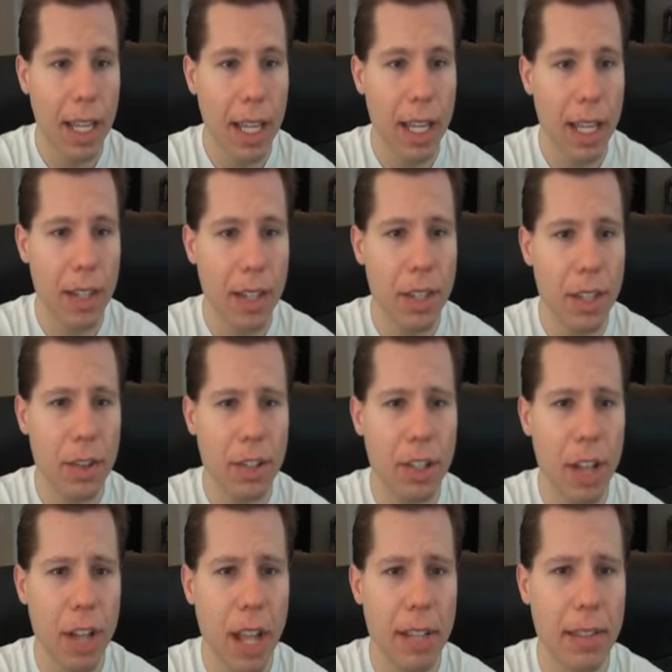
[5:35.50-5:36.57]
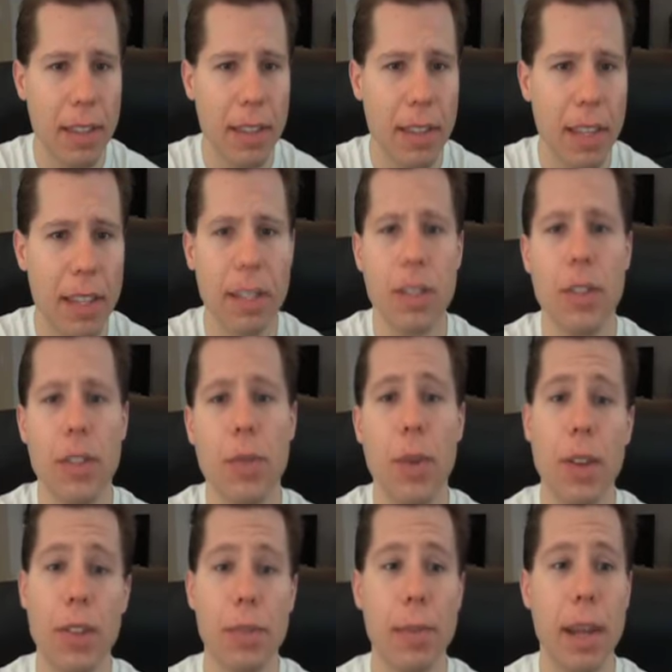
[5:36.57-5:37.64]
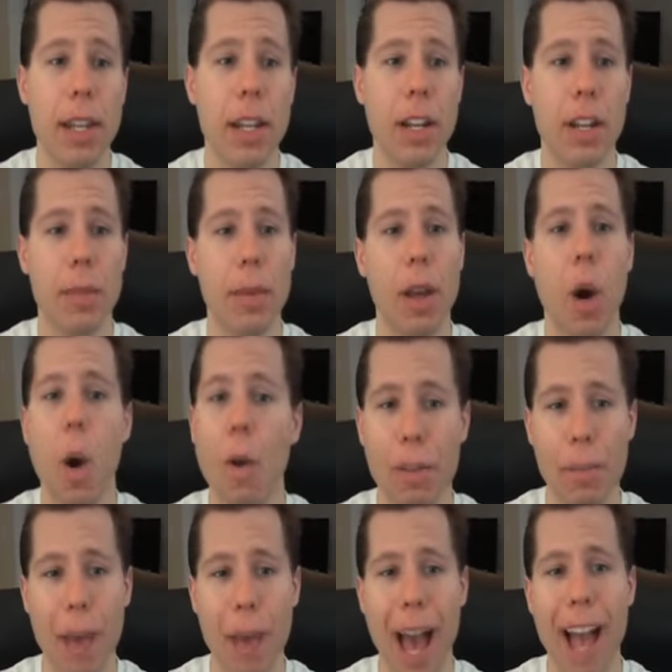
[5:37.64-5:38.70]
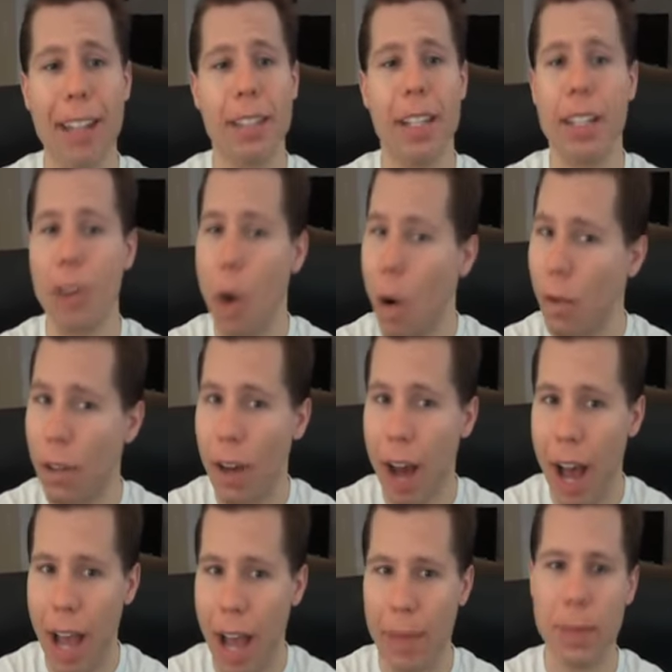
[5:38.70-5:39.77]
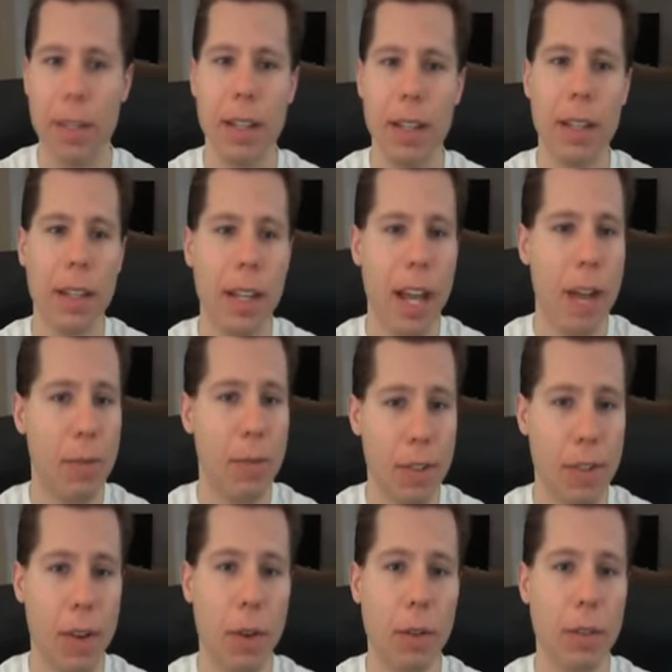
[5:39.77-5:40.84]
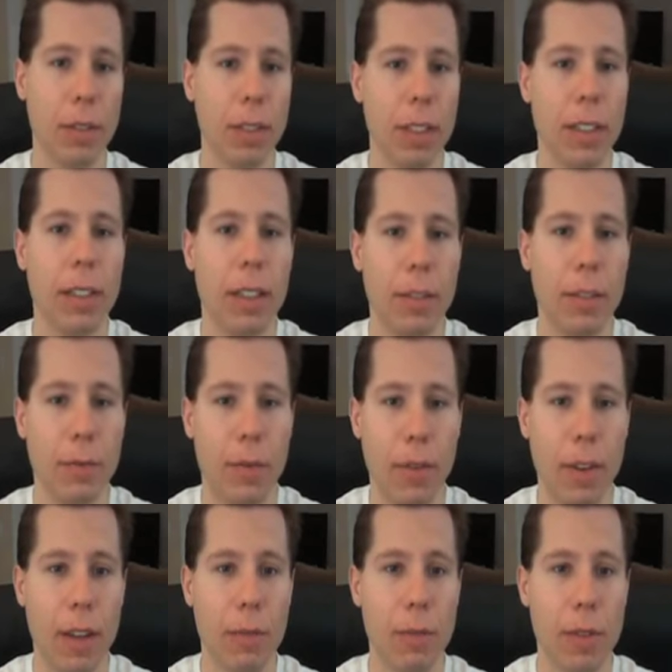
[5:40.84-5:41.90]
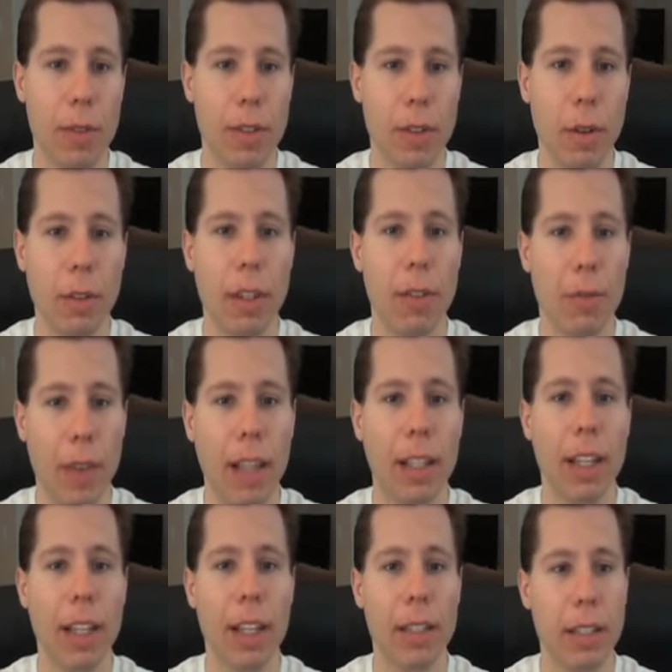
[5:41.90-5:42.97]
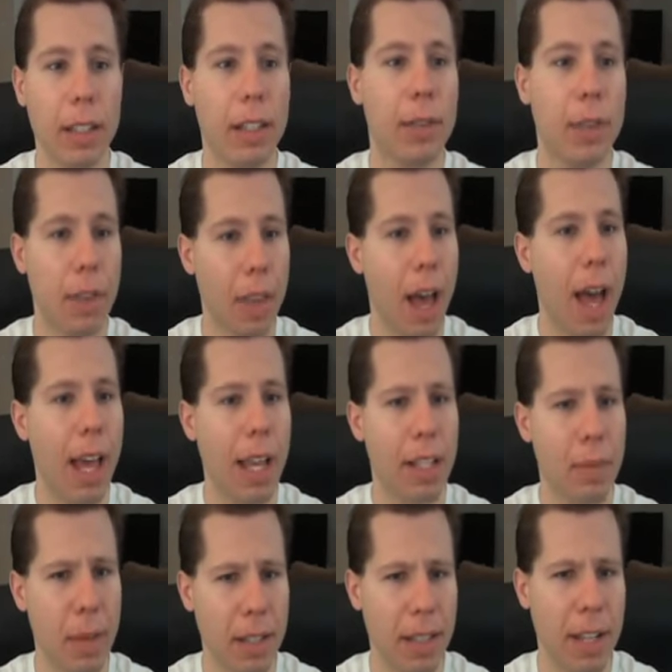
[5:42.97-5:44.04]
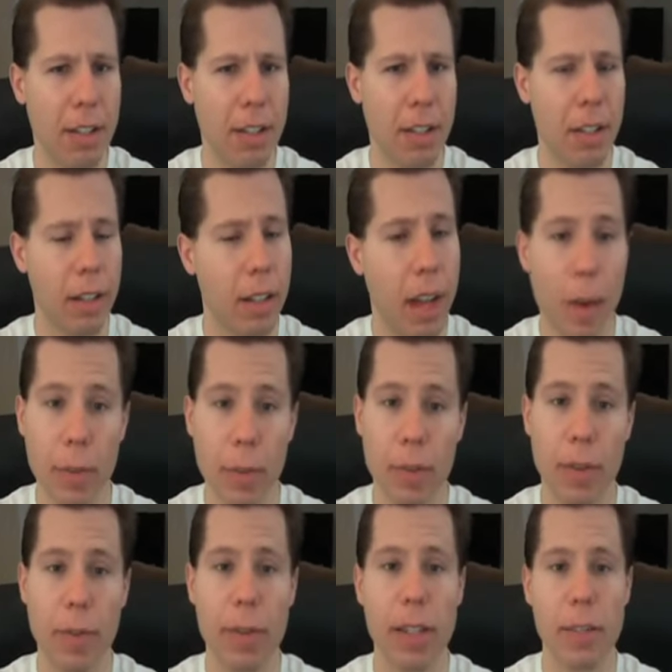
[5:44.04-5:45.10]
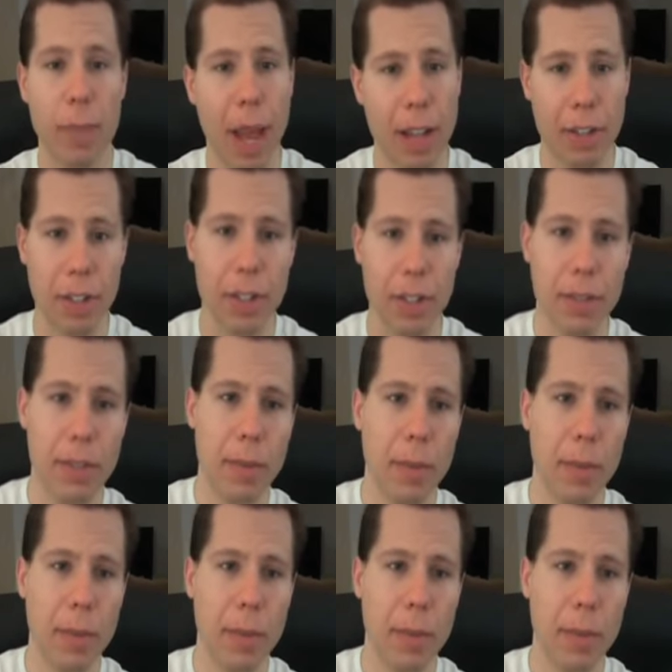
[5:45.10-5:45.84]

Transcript: Is there a chance that this year's WrestleMania could be overpacked and overhyped and resultly failing in delivering the high expectation that comes from these matches?